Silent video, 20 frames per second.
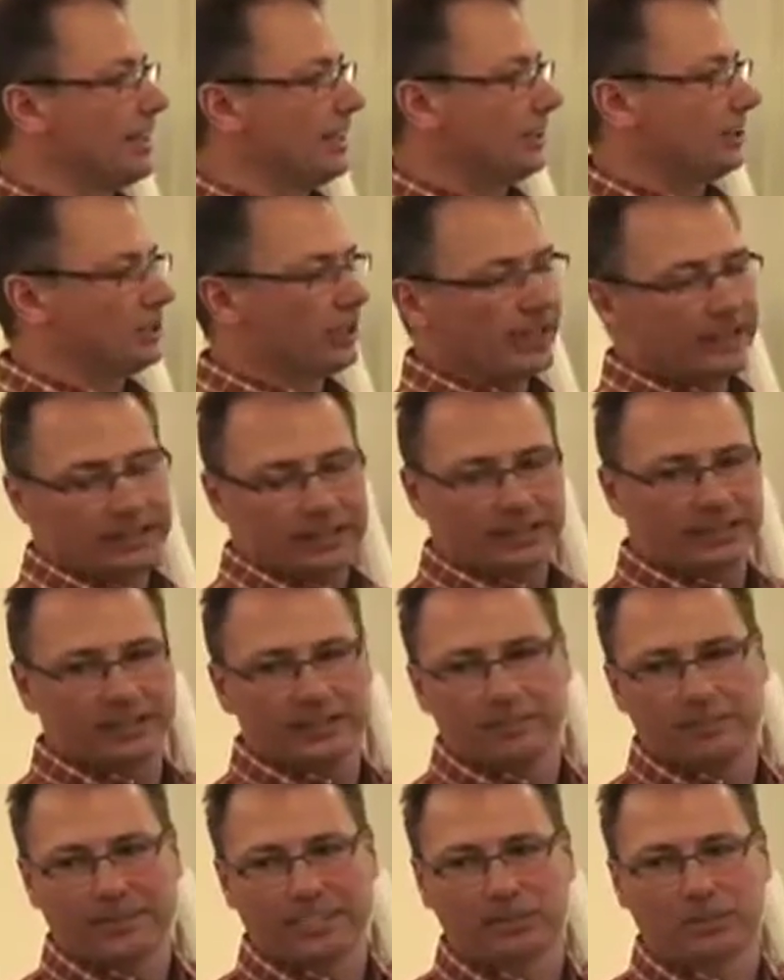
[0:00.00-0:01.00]
sited in
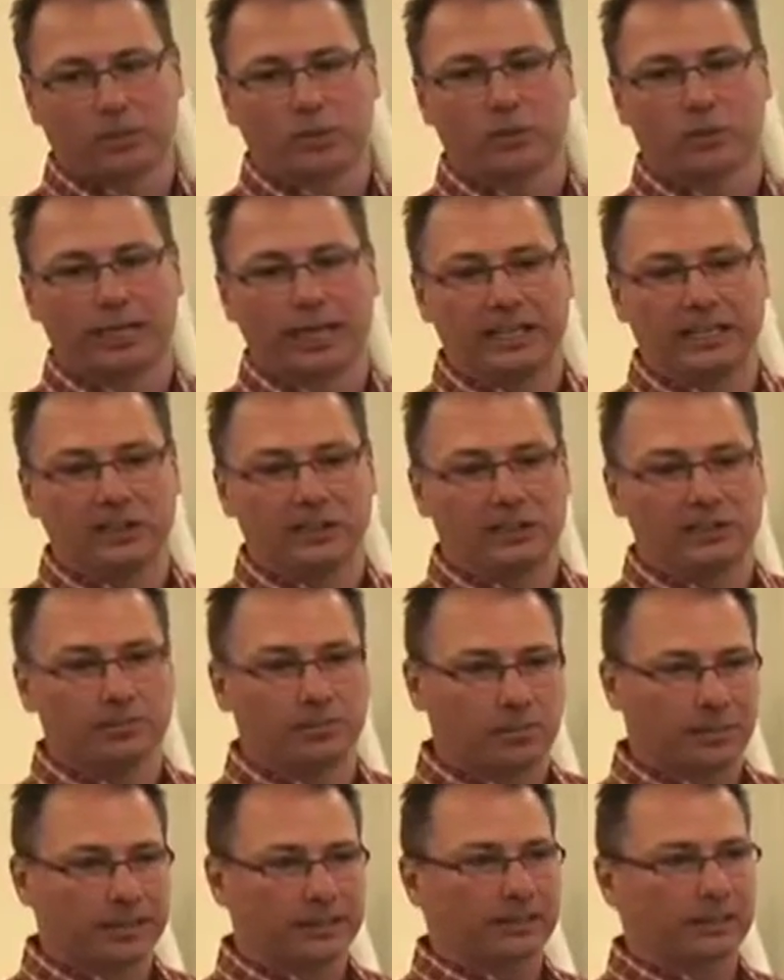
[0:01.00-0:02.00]
the best location,
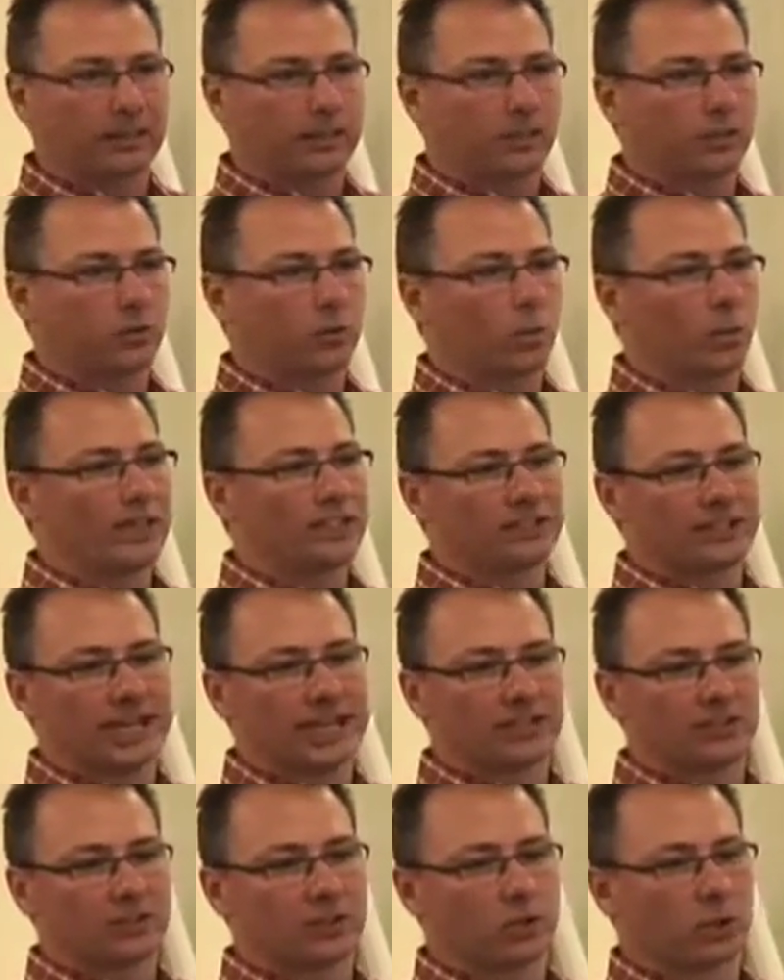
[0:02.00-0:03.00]
but the waste
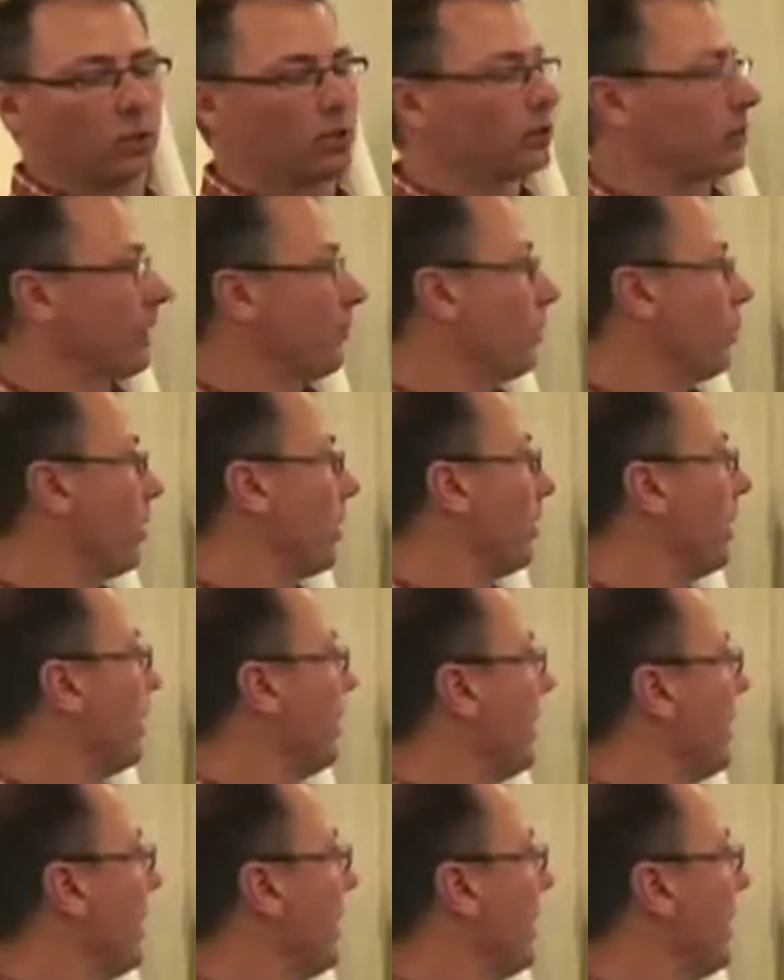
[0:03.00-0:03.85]
has to go somewhere.